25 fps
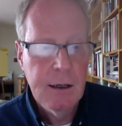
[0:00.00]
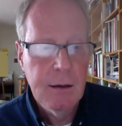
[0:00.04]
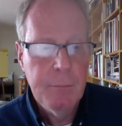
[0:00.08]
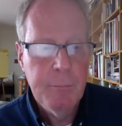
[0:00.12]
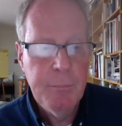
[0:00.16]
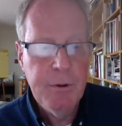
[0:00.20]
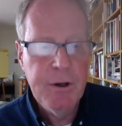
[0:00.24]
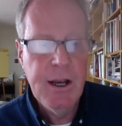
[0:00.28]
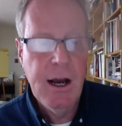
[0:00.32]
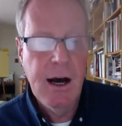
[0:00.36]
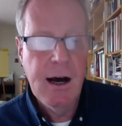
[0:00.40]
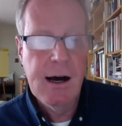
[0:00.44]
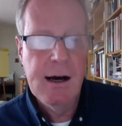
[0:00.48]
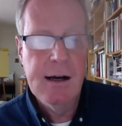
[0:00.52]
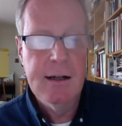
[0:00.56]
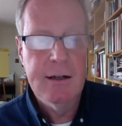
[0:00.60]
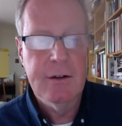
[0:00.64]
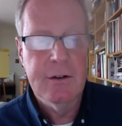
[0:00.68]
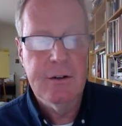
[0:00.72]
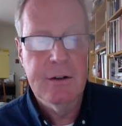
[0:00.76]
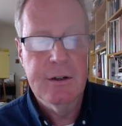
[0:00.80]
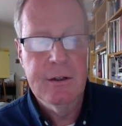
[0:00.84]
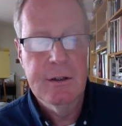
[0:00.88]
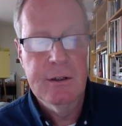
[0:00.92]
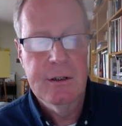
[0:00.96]

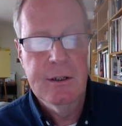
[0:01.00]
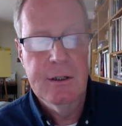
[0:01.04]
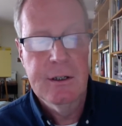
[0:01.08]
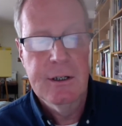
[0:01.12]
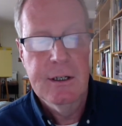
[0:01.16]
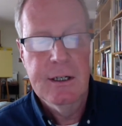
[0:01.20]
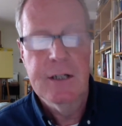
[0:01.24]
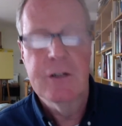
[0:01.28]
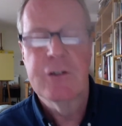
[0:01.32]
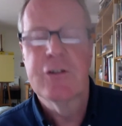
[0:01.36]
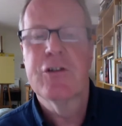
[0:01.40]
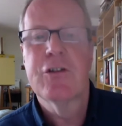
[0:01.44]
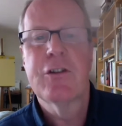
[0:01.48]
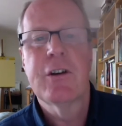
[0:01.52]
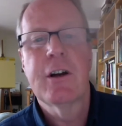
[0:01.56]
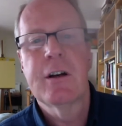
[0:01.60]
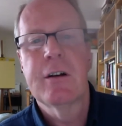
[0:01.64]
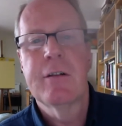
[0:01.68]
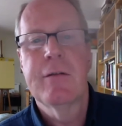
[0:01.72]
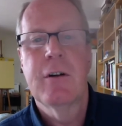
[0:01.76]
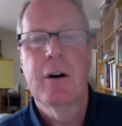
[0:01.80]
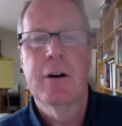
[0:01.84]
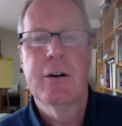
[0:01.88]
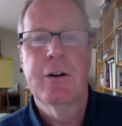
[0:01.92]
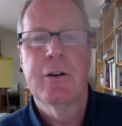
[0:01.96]
beyond instead
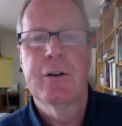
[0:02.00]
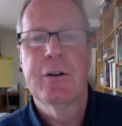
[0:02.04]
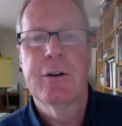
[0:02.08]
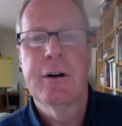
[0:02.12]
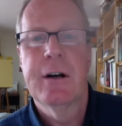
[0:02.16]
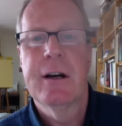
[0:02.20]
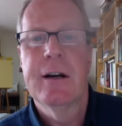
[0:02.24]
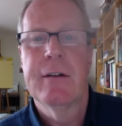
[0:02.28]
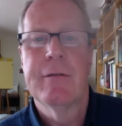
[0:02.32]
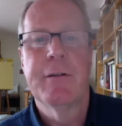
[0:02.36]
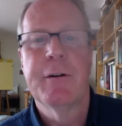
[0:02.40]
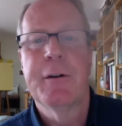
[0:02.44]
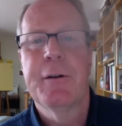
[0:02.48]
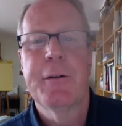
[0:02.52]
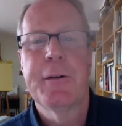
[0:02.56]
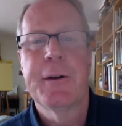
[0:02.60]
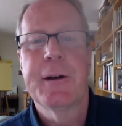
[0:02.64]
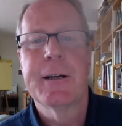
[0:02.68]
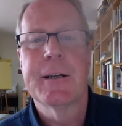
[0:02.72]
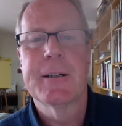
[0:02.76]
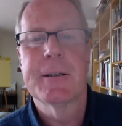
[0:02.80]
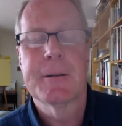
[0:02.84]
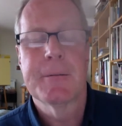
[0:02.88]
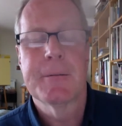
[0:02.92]
of under everything.